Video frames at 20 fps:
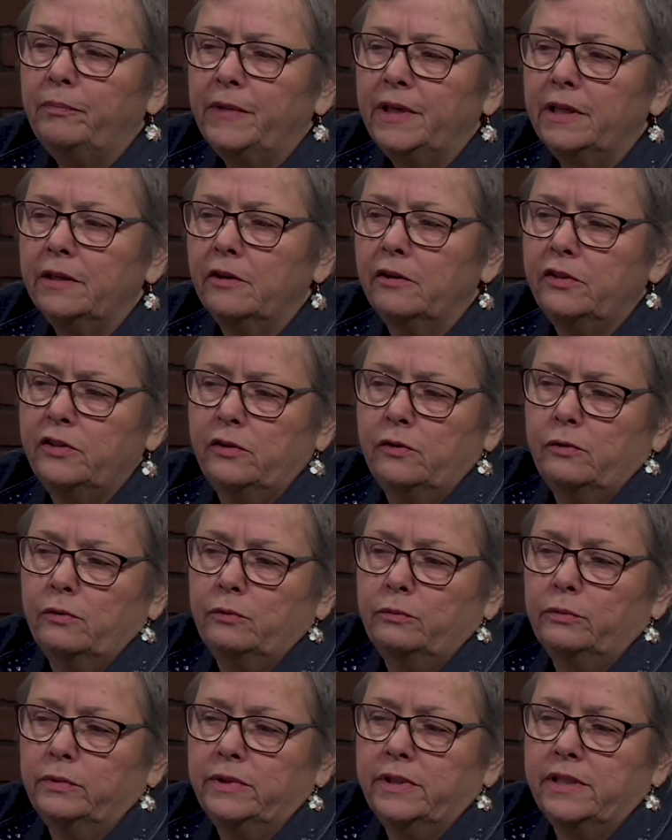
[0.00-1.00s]
It
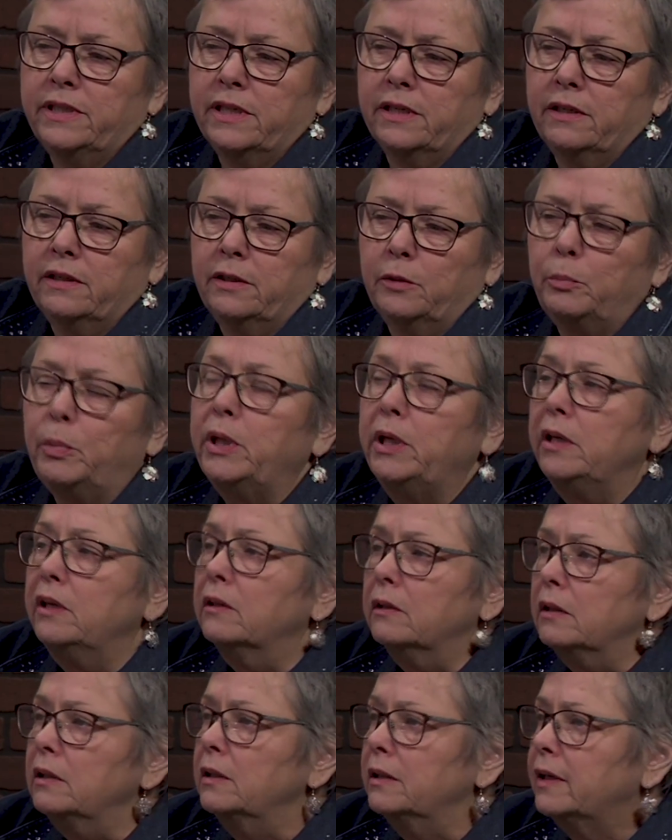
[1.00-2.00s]
also is an
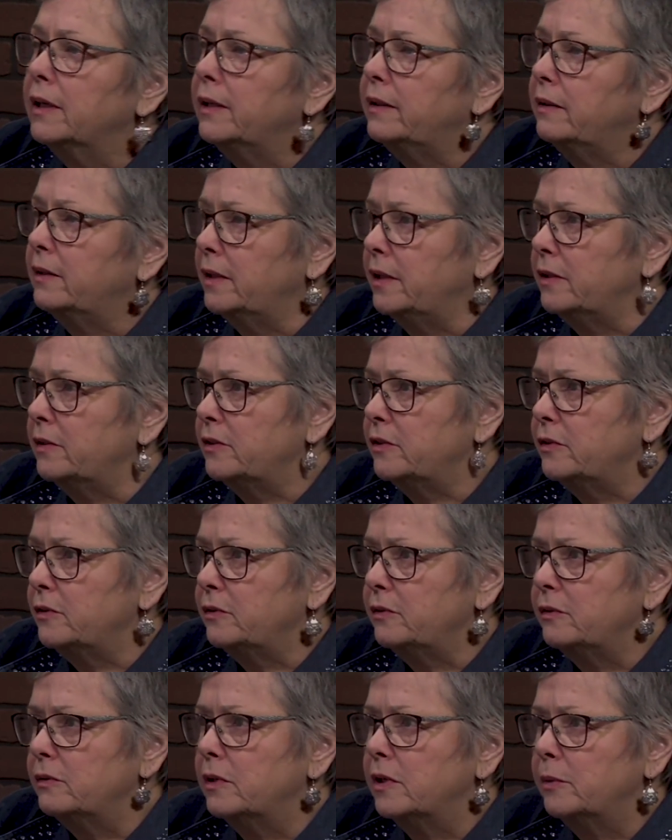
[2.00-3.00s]
appeal, I think,
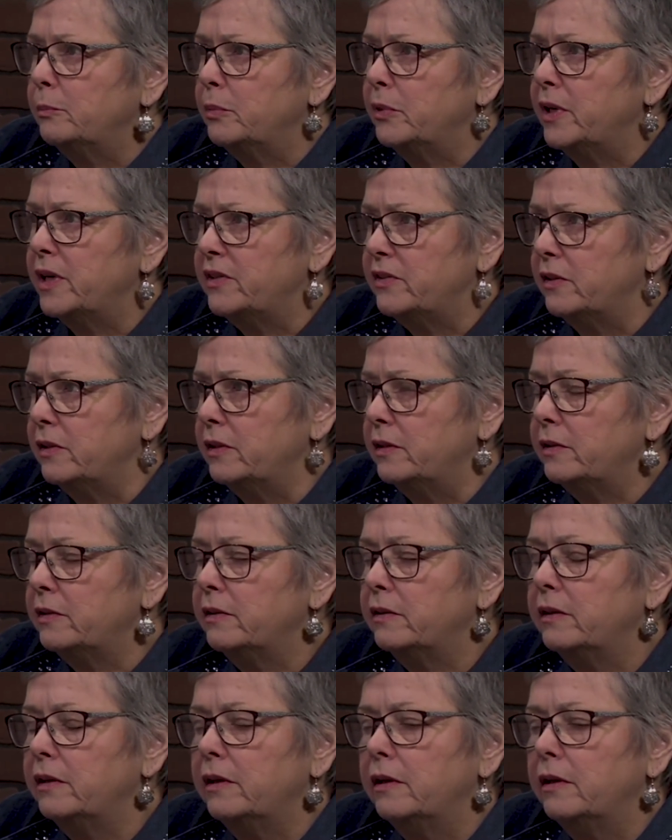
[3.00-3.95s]
to our present